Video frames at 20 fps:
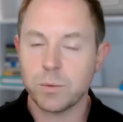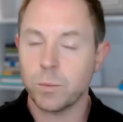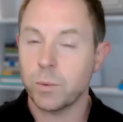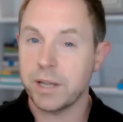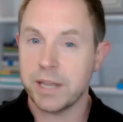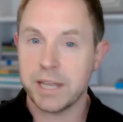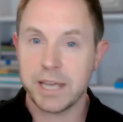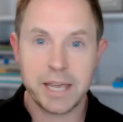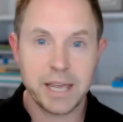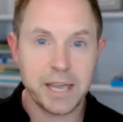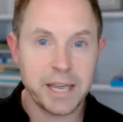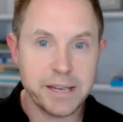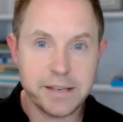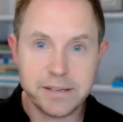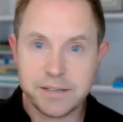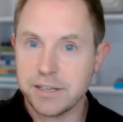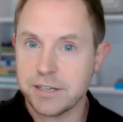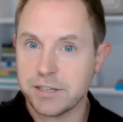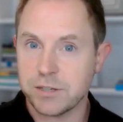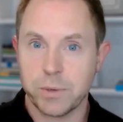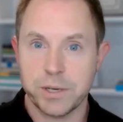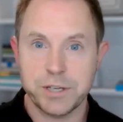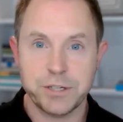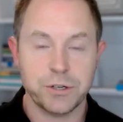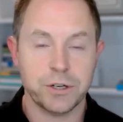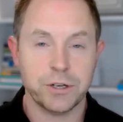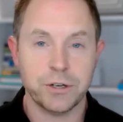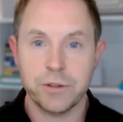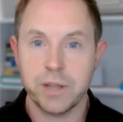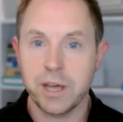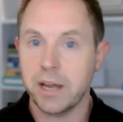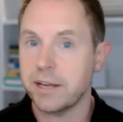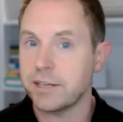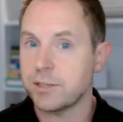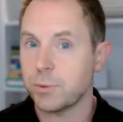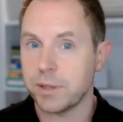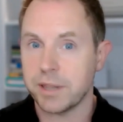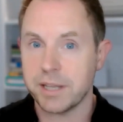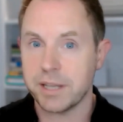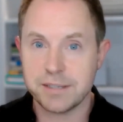And one of the easiest ways you can do that
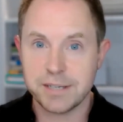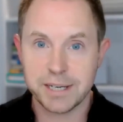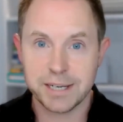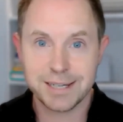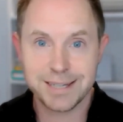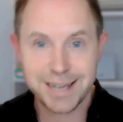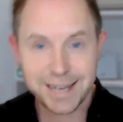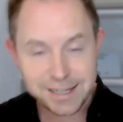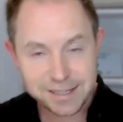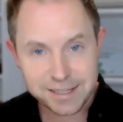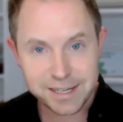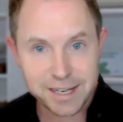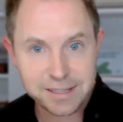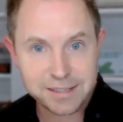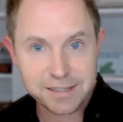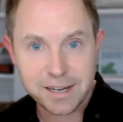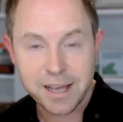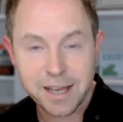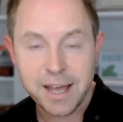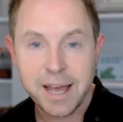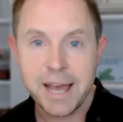is with a zinc taste test.